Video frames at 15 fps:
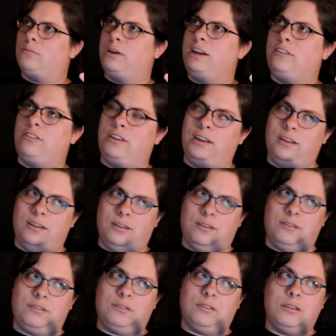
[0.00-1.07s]
Reach
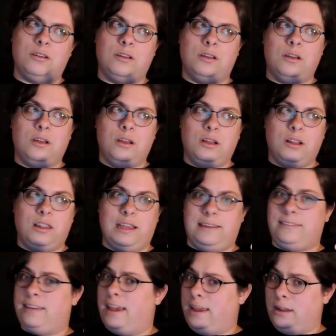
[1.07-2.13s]
is
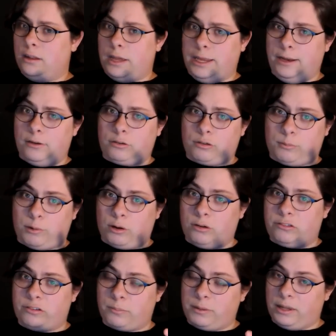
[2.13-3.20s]
like ten light years from
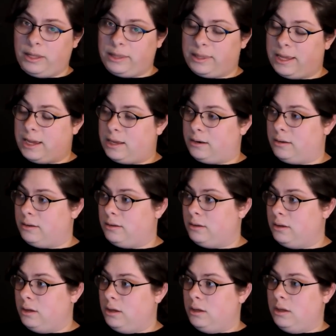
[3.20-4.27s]
Earth, something like that.
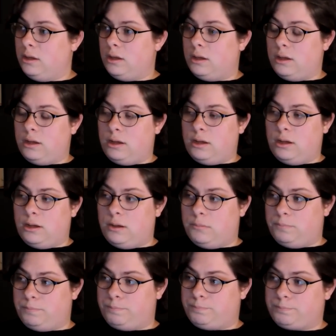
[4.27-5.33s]

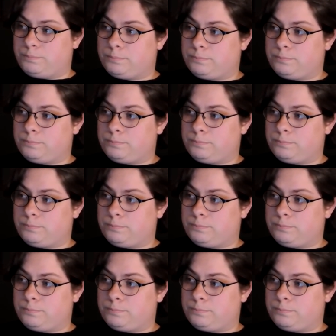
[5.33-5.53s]
Um,